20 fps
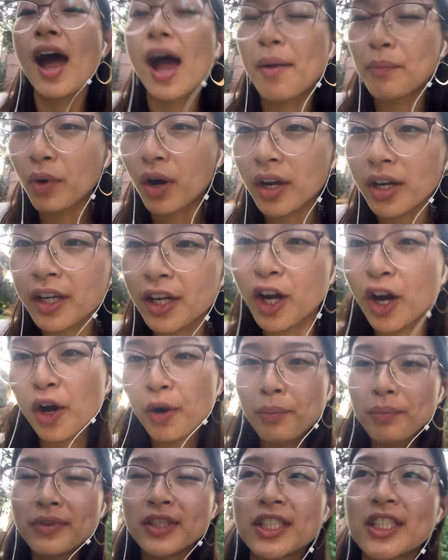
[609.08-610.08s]
I'm walking
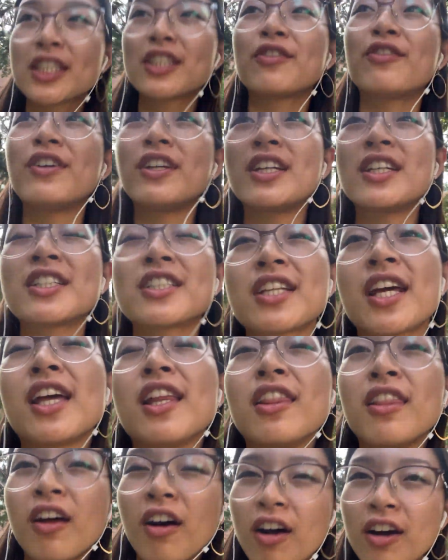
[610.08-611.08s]
home, just finished a
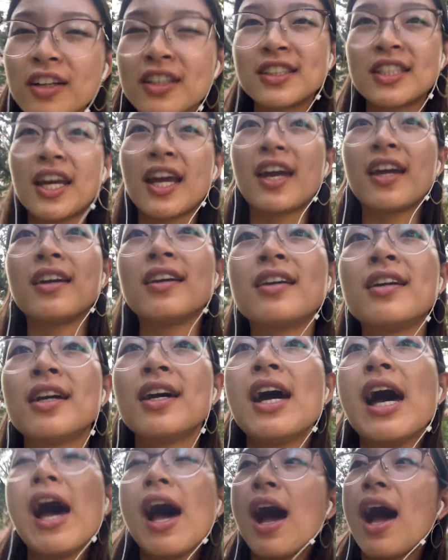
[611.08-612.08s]
long day.
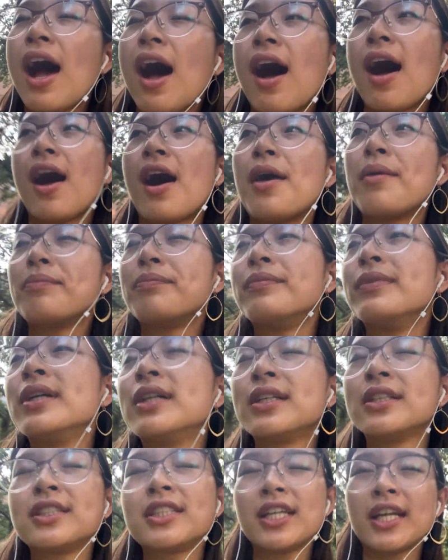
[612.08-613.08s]
Um,
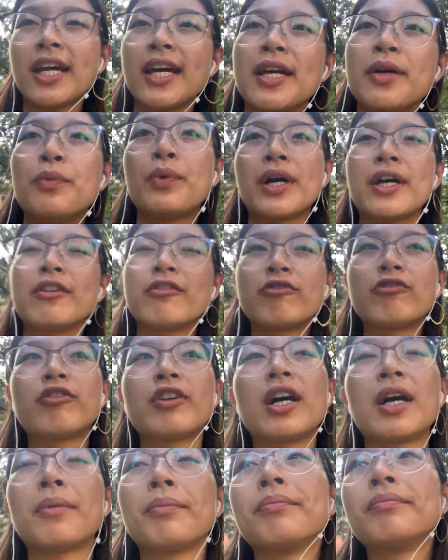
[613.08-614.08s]
today went
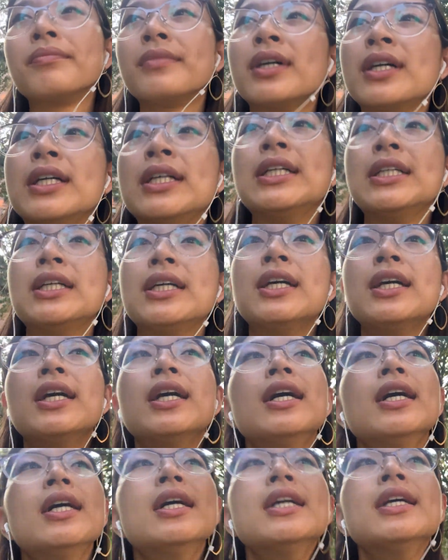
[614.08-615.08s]
from
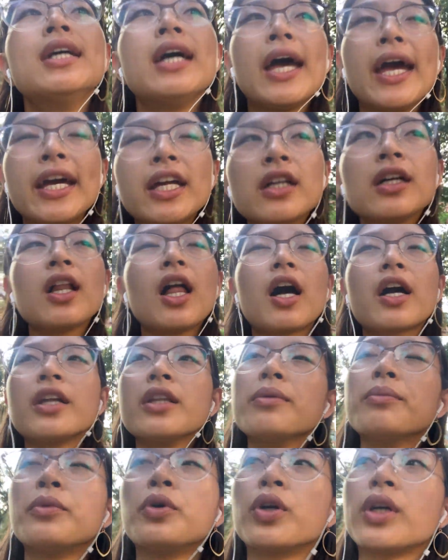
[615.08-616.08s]
8 o'clock in
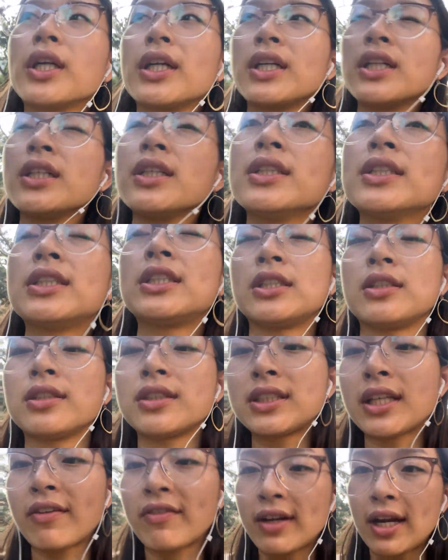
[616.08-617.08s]
the morning till
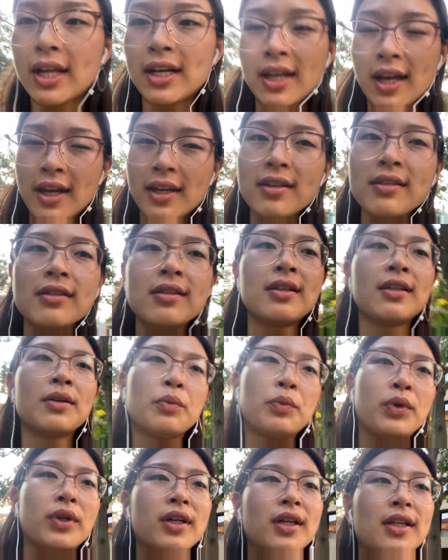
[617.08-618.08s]
7 at night
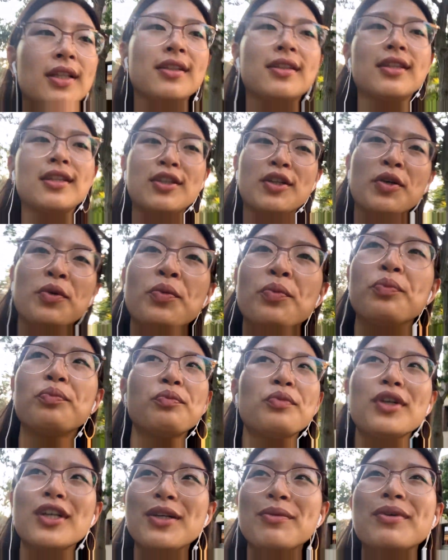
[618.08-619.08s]
with
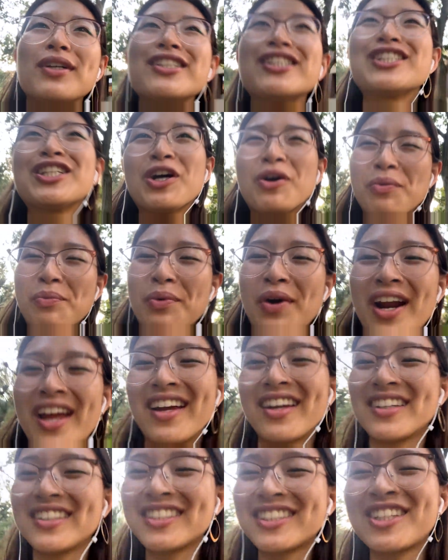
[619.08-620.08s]
pretty much no break.
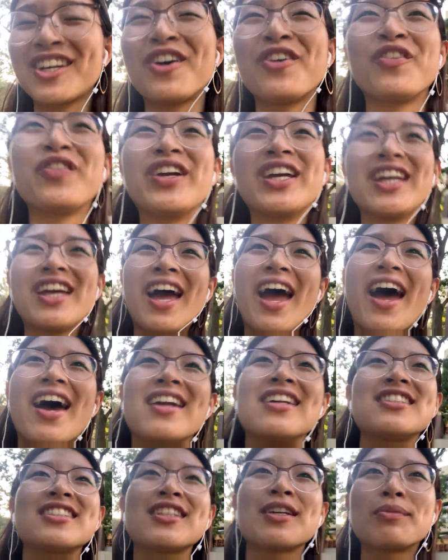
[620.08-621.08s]
So we
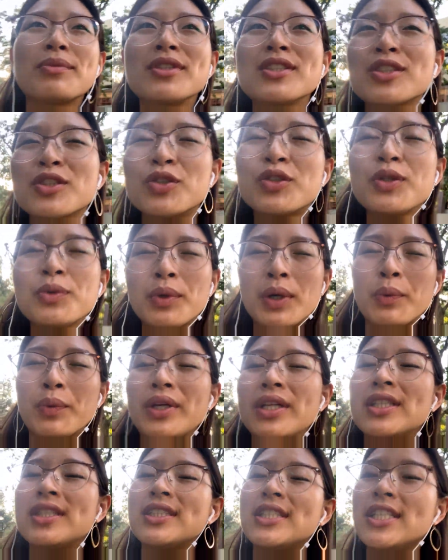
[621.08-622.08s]
had summer school where
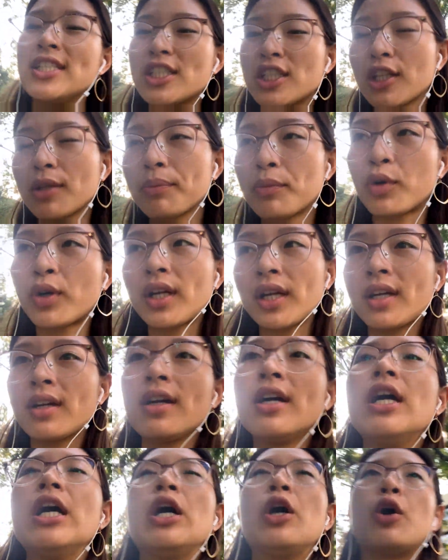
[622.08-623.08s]
we teach in the morning
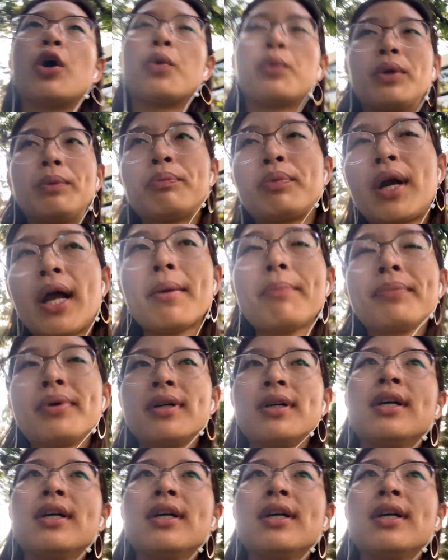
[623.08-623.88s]
or we prep